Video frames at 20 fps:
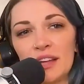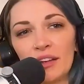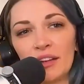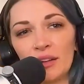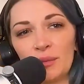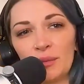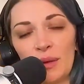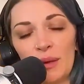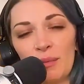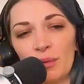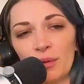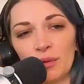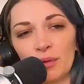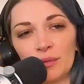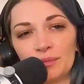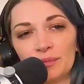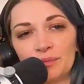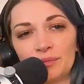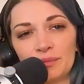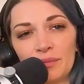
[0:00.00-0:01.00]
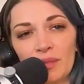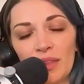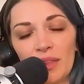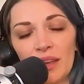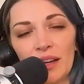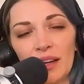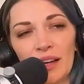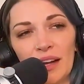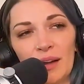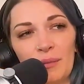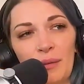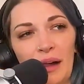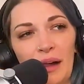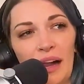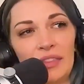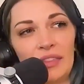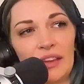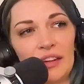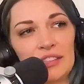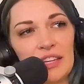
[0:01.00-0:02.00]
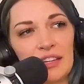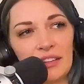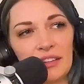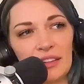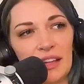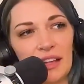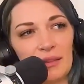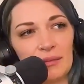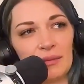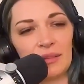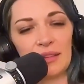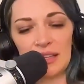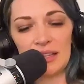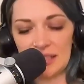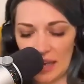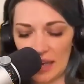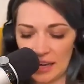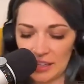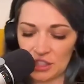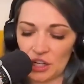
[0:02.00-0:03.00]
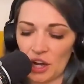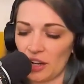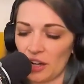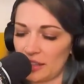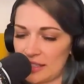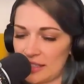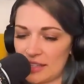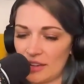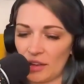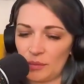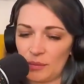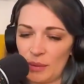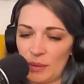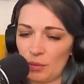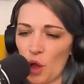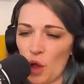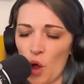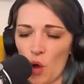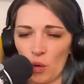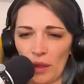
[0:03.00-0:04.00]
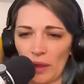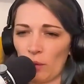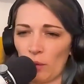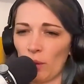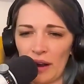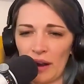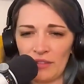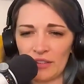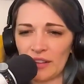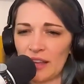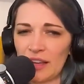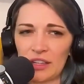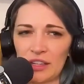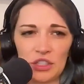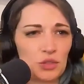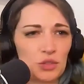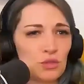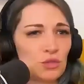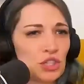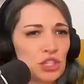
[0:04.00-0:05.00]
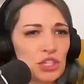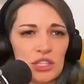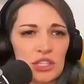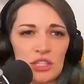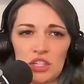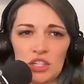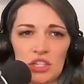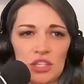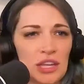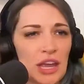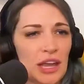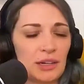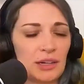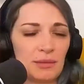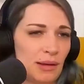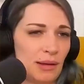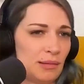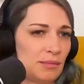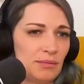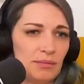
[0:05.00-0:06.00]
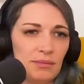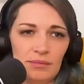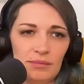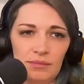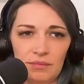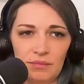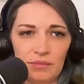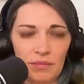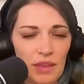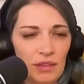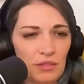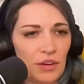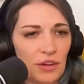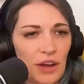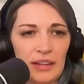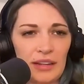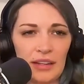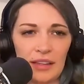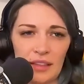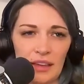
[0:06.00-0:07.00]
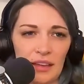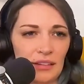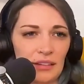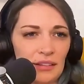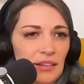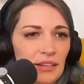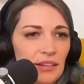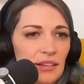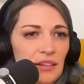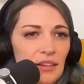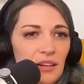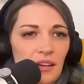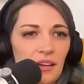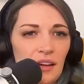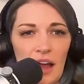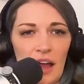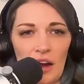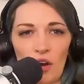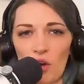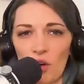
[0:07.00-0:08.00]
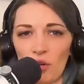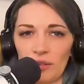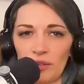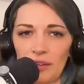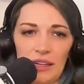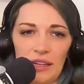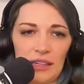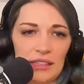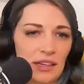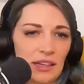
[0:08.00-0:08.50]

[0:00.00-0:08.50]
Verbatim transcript: telling people. Um, and they're telling them this guy Shoddy is telling people, oh, like whatever they can do, just just sign him up for anything at all. Get it